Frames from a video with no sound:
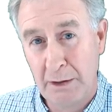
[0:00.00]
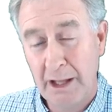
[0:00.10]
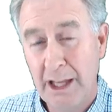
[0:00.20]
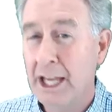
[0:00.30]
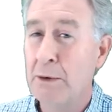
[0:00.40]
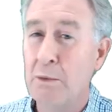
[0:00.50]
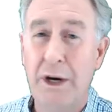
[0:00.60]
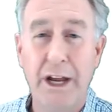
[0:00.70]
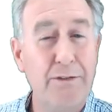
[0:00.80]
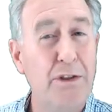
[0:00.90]
And whenever
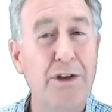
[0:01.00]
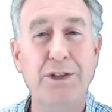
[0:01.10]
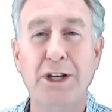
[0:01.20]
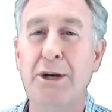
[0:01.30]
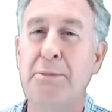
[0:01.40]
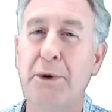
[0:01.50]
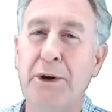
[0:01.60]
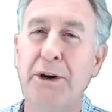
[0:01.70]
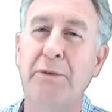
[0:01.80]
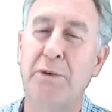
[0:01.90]
there's a component of
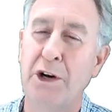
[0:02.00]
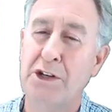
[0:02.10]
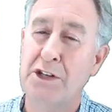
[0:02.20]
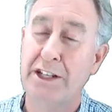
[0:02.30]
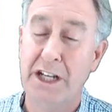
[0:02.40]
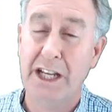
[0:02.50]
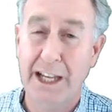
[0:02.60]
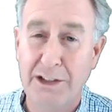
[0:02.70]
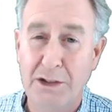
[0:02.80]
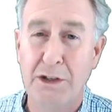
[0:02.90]
force that's against
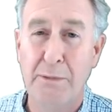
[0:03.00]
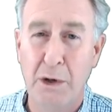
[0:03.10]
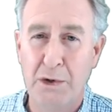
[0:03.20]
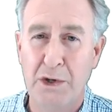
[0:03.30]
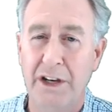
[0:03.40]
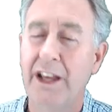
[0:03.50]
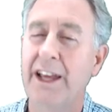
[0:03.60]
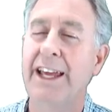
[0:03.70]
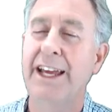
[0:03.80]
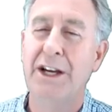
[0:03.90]
the motion, it
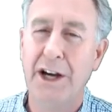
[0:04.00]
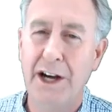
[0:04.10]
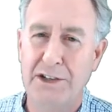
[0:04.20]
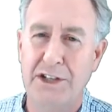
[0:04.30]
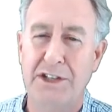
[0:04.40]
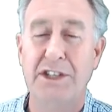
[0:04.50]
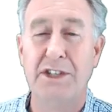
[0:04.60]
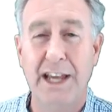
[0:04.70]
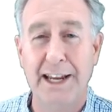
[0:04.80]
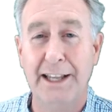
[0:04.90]
causes the
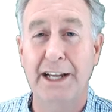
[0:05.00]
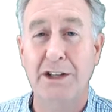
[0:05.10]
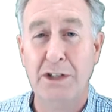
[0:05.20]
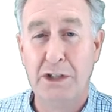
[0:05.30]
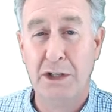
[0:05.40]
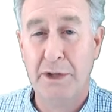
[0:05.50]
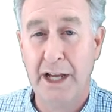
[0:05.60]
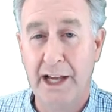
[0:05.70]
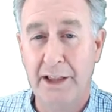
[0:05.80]
satellite to slow down.